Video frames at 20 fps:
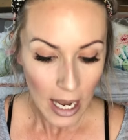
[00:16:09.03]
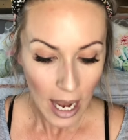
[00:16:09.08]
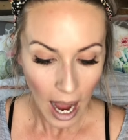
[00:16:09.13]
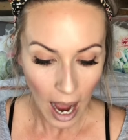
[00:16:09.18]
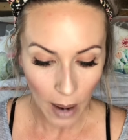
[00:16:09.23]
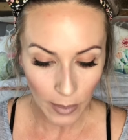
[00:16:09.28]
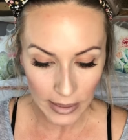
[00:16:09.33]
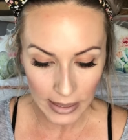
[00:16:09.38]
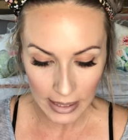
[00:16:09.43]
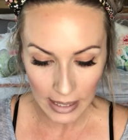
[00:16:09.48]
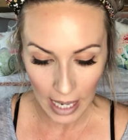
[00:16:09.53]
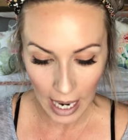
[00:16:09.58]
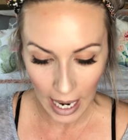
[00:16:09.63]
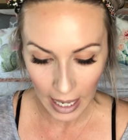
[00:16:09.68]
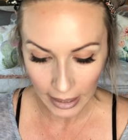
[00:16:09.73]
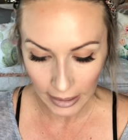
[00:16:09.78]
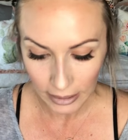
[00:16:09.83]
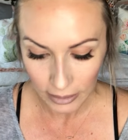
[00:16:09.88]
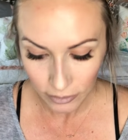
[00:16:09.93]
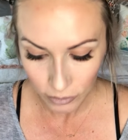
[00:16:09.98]
I was
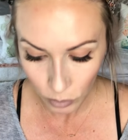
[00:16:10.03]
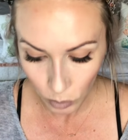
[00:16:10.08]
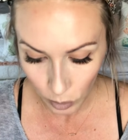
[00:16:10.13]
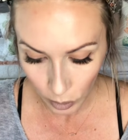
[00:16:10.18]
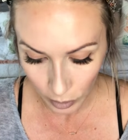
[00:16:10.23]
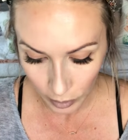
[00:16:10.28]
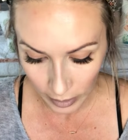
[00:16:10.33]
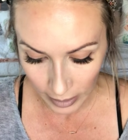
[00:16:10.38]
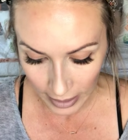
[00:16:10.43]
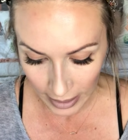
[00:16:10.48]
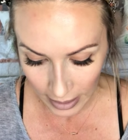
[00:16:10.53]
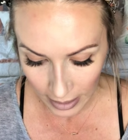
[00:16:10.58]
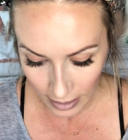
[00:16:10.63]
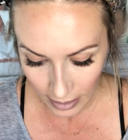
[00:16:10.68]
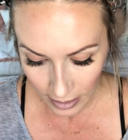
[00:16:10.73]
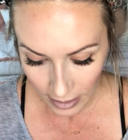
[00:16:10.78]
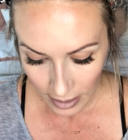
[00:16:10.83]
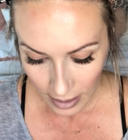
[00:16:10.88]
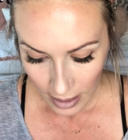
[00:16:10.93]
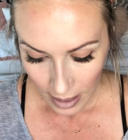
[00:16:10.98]
kind of worried
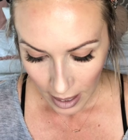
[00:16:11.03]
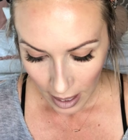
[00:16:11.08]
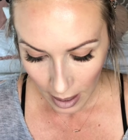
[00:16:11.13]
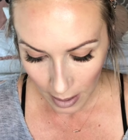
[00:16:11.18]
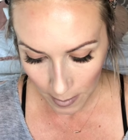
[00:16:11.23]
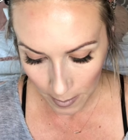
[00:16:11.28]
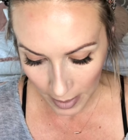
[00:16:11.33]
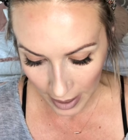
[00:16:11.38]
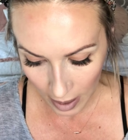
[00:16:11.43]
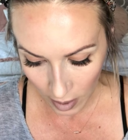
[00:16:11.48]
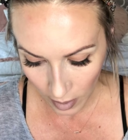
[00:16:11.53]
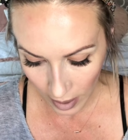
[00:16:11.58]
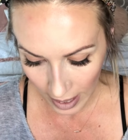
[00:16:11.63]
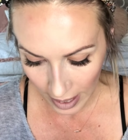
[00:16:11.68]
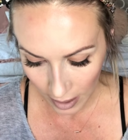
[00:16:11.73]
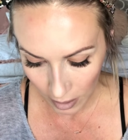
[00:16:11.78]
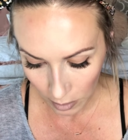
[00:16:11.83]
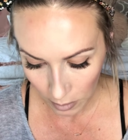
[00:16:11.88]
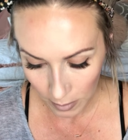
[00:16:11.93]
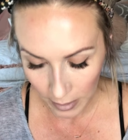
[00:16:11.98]
about
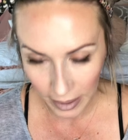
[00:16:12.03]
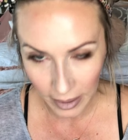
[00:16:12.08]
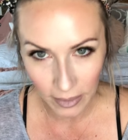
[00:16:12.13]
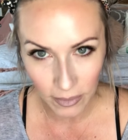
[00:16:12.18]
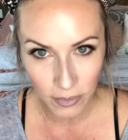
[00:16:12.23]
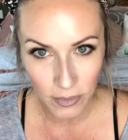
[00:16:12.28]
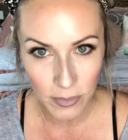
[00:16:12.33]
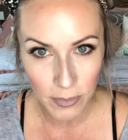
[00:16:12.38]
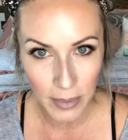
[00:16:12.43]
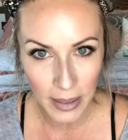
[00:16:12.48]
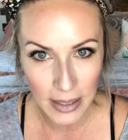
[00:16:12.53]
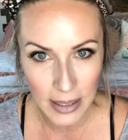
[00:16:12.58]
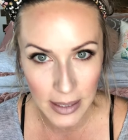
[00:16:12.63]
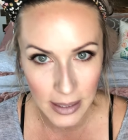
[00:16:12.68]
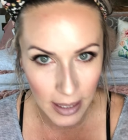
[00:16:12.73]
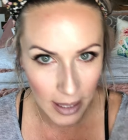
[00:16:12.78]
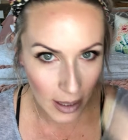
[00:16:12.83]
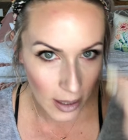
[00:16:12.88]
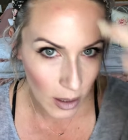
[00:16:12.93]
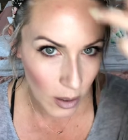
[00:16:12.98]
how my
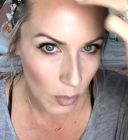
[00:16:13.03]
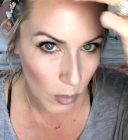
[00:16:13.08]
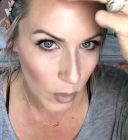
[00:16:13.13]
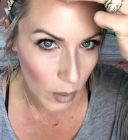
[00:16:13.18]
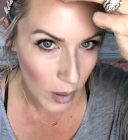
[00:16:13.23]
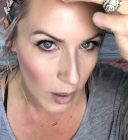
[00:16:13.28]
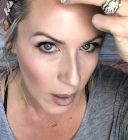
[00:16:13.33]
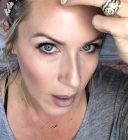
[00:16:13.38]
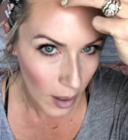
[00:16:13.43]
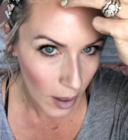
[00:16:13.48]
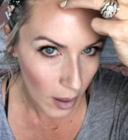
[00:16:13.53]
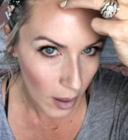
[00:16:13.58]
skin would